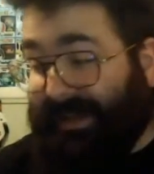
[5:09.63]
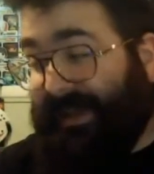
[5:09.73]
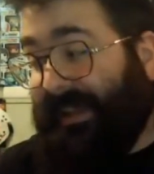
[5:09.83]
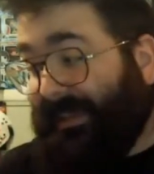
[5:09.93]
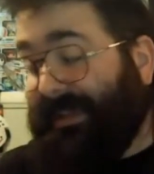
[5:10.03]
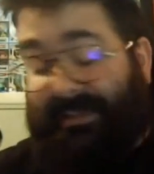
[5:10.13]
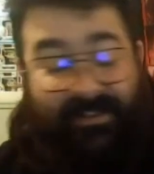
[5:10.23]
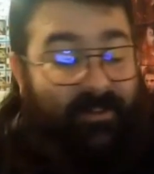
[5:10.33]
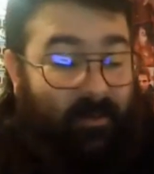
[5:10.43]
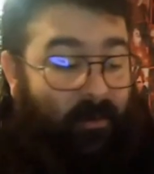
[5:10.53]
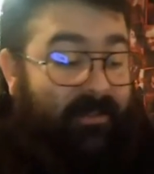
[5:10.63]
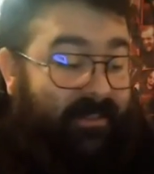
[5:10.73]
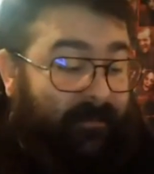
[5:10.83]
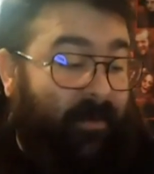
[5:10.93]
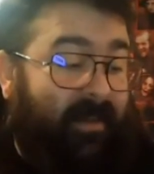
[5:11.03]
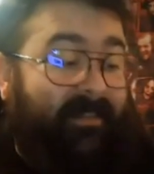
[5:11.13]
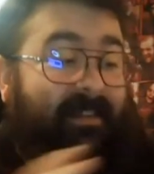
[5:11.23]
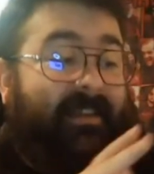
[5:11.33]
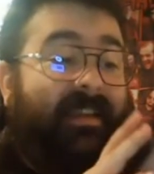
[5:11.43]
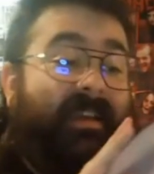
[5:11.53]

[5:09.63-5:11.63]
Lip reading: it's a gorgeous pressing,